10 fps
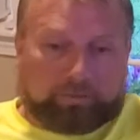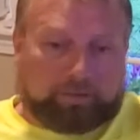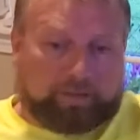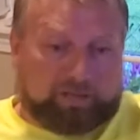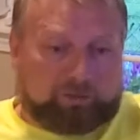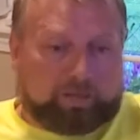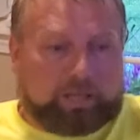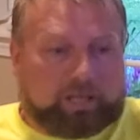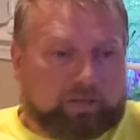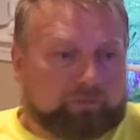in your
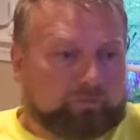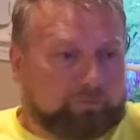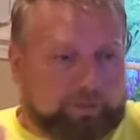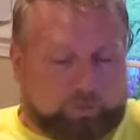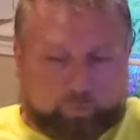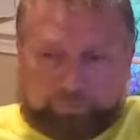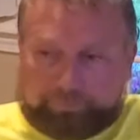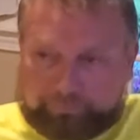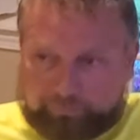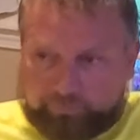hands from the old
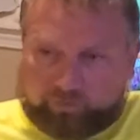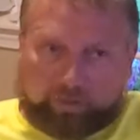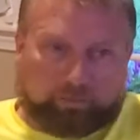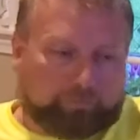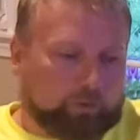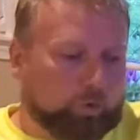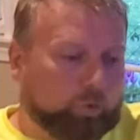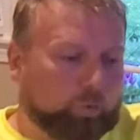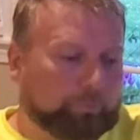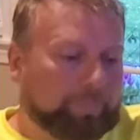sale of your
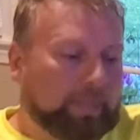home.